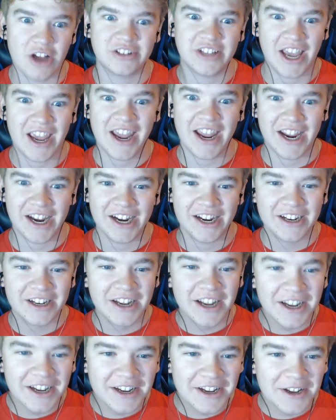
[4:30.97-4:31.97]
Thank me
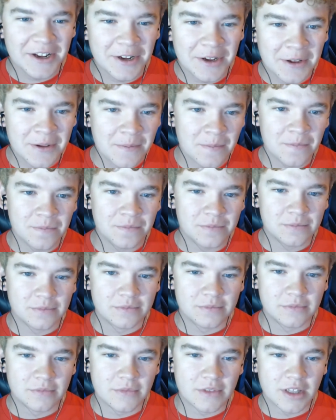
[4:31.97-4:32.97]
later.
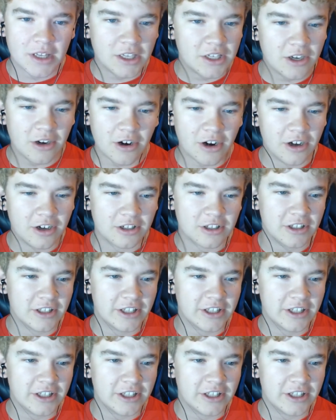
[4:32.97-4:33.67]
You're ugly.